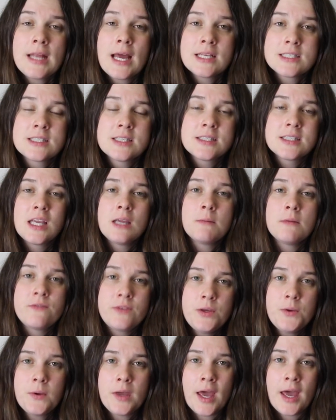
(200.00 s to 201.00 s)
would ask the same of
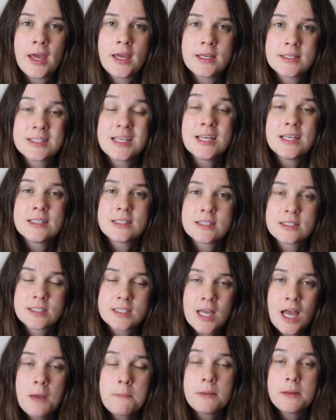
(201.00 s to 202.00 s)
you guys.
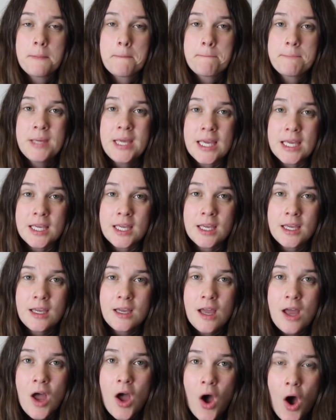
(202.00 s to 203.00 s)
Stop
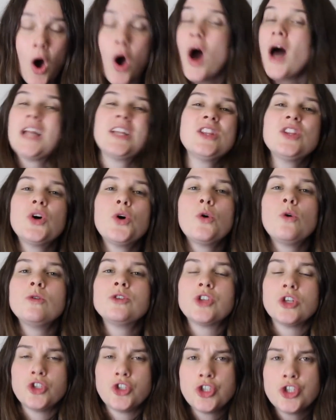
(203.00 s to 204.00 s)
picking on
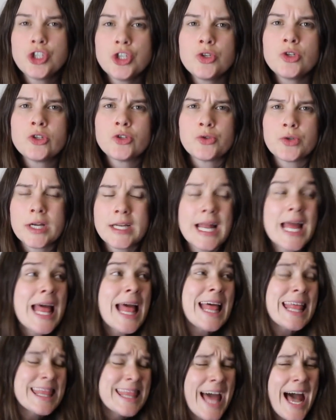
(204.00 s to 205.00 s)
those children.
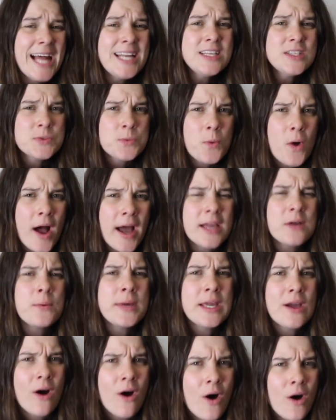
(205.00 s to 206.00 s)
That is why
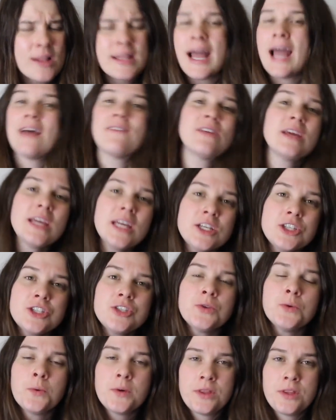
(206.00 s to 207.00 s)
we all have
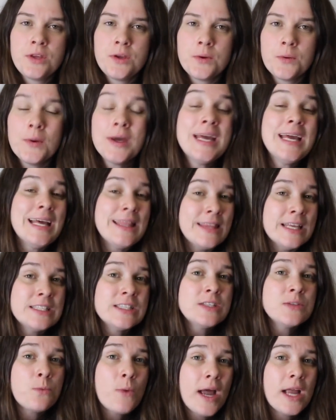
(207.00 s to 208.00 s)
issue with you. This
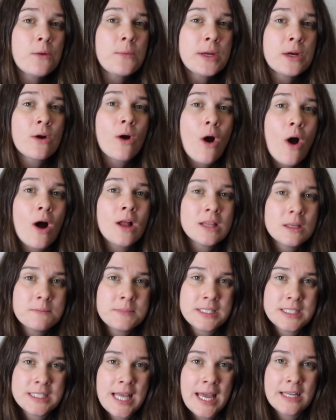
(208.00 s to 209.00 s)
is why we are all
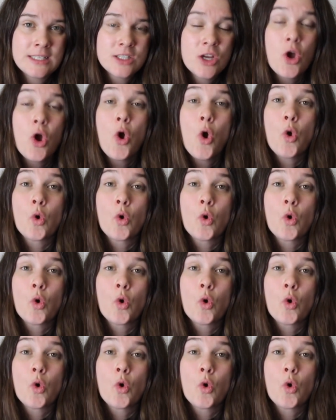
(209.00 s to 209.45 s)
upset.